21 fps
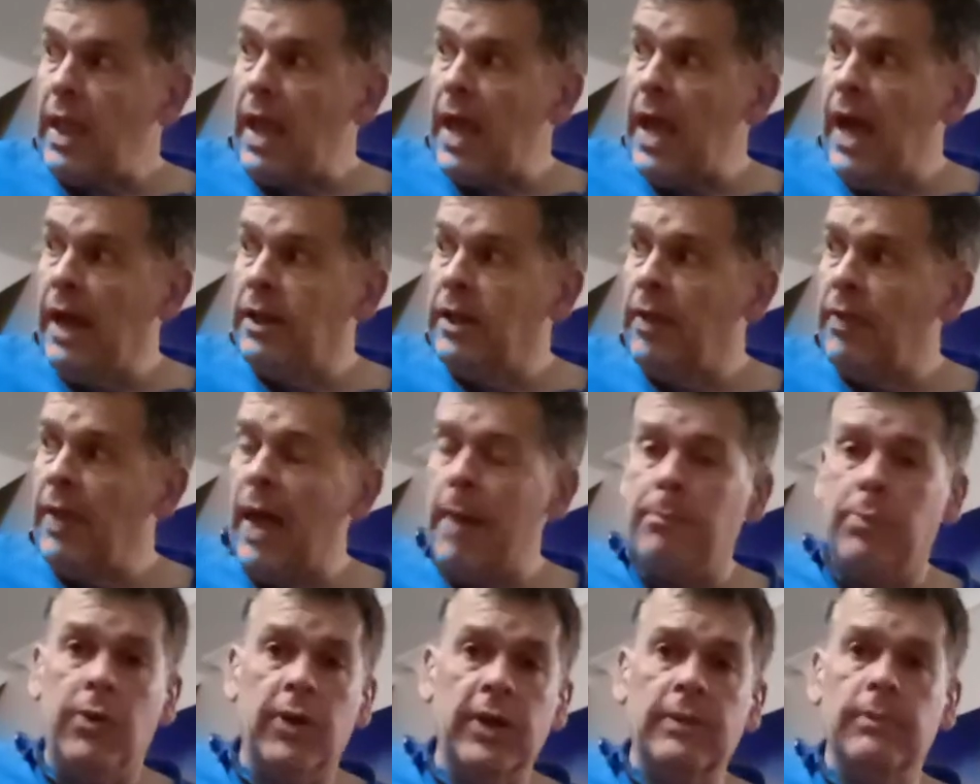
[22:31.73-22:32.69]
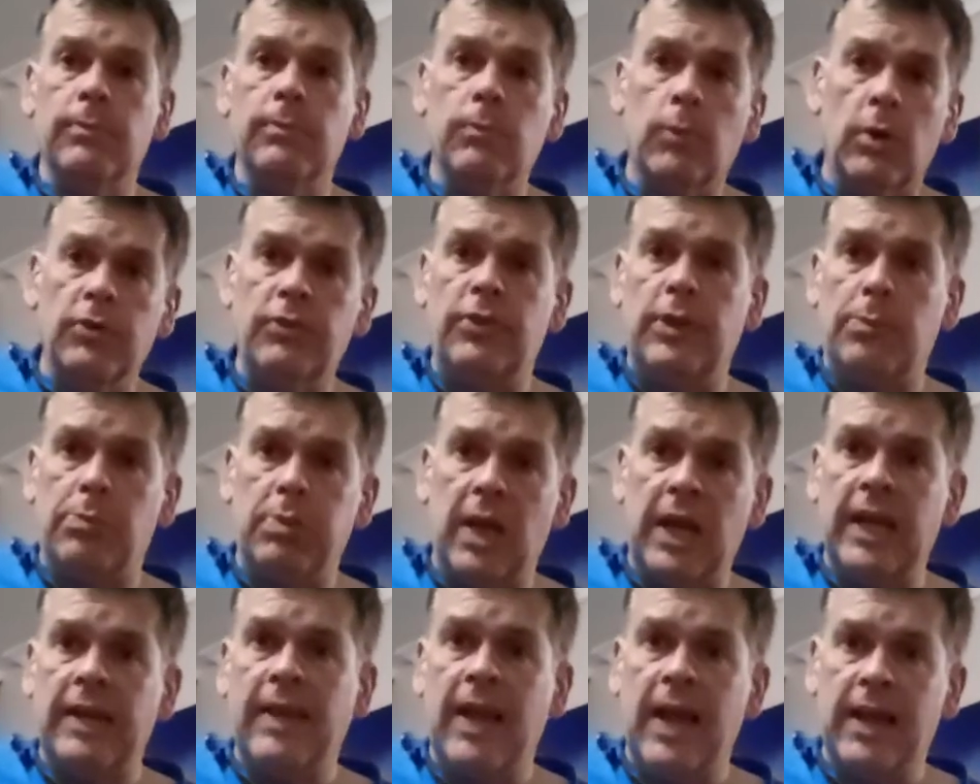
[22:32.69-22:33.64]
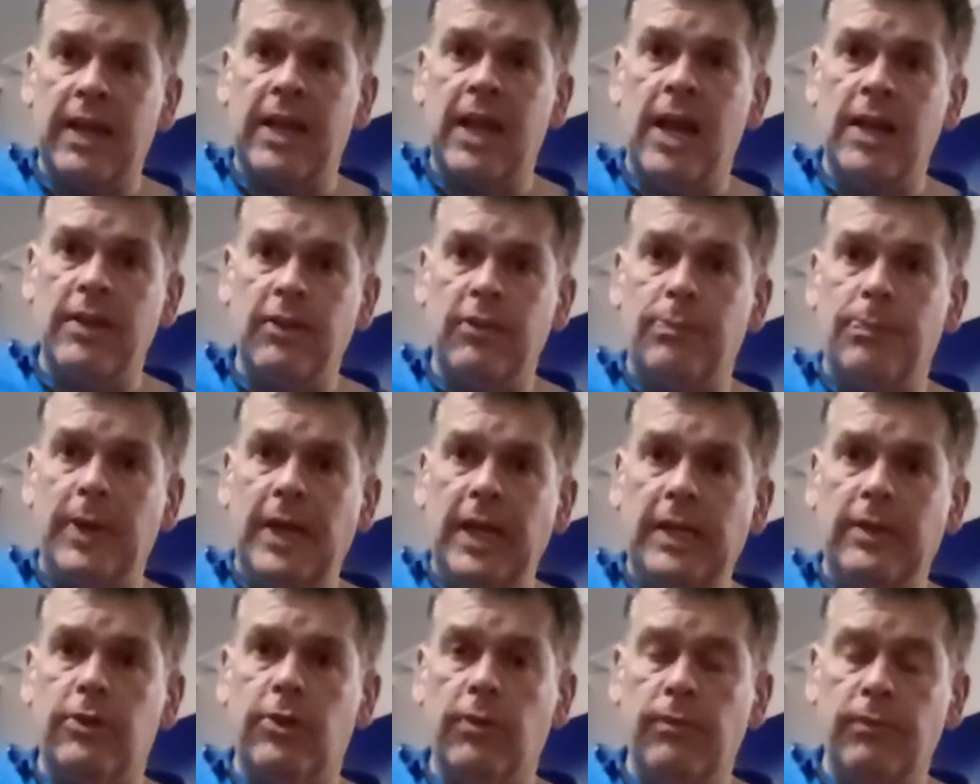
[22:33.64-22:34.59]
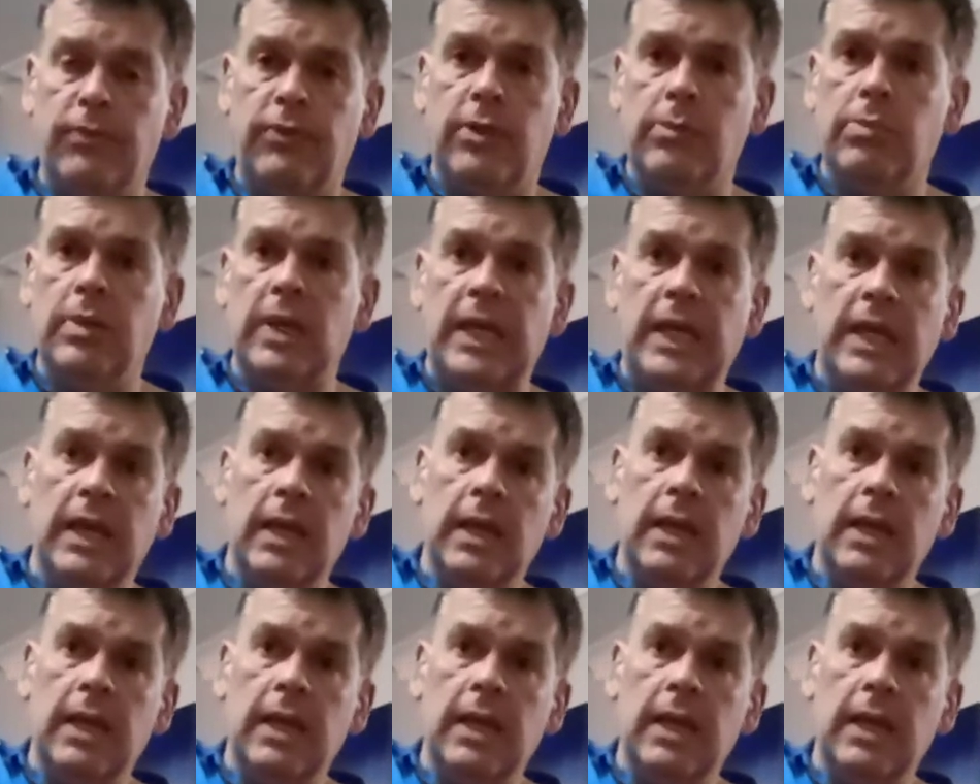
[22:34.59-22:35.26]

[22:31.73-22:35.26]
And at that point, once you're playing that kind of speed comfortably,